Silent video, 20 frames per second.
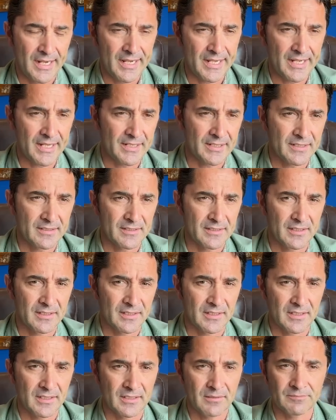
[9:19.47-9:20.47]
And
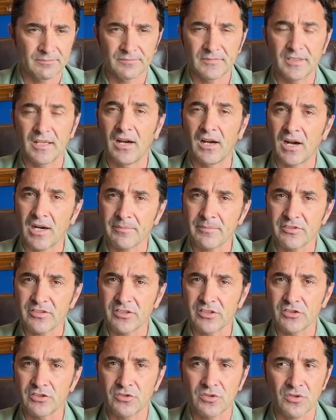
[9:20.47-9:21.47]
uh, arms
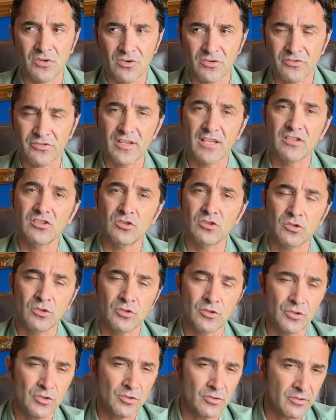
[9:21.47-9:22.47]
controls,
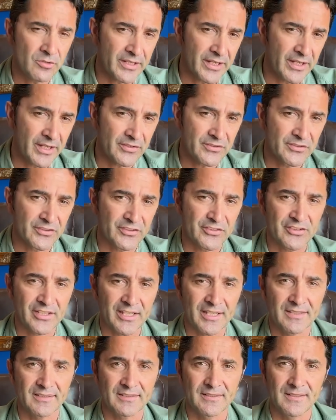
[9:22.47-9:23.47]
screw you, as you
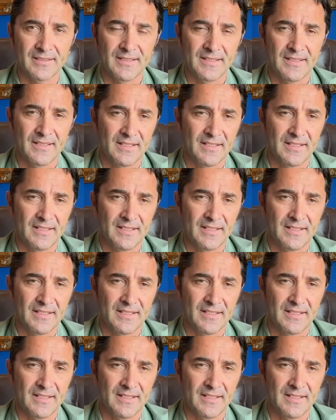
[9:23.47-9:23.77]
said.